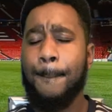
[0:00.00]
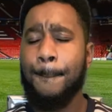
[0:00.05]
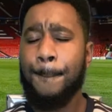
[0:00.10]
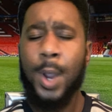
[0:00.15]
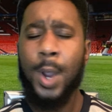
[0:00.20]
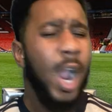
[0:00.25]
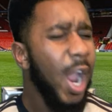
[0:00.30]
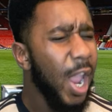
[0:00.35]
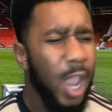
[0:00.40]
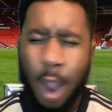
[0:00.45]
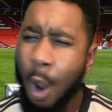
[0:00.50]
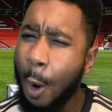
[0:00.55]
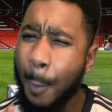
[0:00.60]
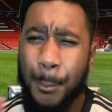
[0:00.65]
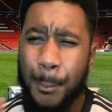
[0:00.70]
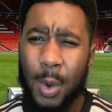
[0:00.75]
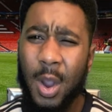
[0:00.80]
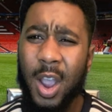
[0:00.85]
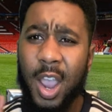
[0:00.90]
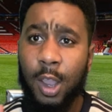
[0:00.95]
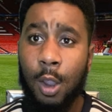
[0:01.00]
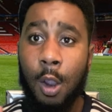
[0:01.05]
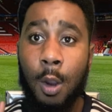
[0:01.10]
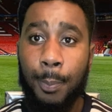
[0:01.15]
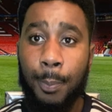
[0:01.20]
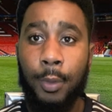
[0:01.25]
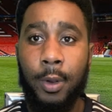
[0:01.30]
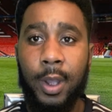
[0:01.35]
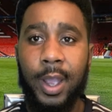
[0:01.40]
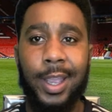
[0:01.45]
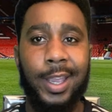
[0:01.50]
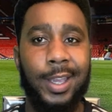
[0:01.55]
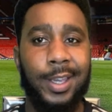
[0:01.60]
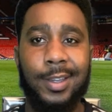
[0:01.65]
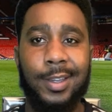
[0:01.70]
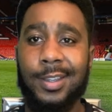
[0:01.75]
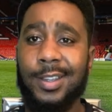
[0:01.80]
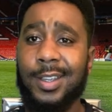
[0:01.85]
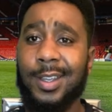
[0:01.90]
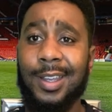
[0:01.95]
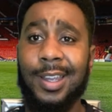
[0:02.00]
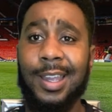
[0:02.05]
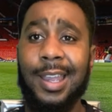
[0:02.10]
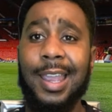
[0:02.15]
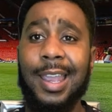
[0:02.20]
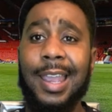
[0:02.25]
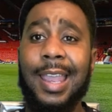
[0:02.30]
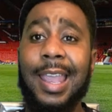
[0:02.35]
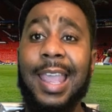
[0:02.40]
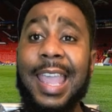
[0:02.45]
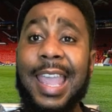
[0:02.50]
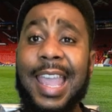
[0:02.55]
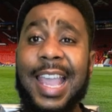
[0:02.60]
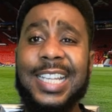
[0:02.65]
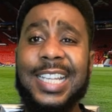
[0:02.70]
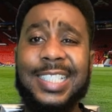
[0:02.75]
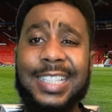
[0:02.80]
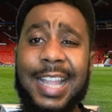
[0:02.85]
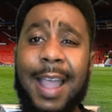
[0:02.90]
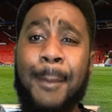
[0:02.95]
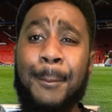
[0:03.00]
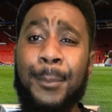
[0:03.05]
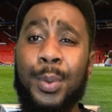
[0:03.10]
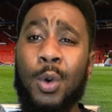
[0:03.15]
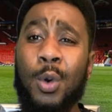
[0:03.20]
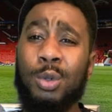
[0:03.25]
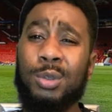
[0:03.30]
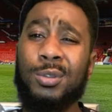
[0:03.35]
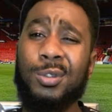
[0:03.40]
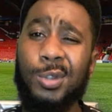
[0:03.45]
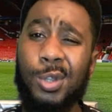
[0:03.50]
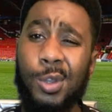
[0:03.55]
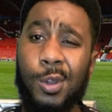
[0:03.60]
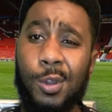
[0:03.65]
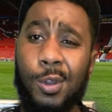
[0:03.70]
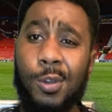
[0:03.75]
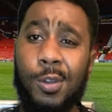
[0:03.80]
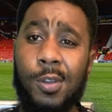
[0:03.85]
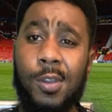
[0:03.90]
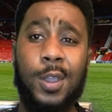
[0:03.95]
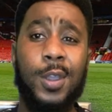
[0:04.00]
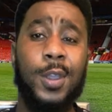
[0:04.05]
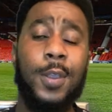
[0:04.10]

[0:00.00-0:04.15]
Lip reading: Boy, oh boy, oh boy. Istanbul 2,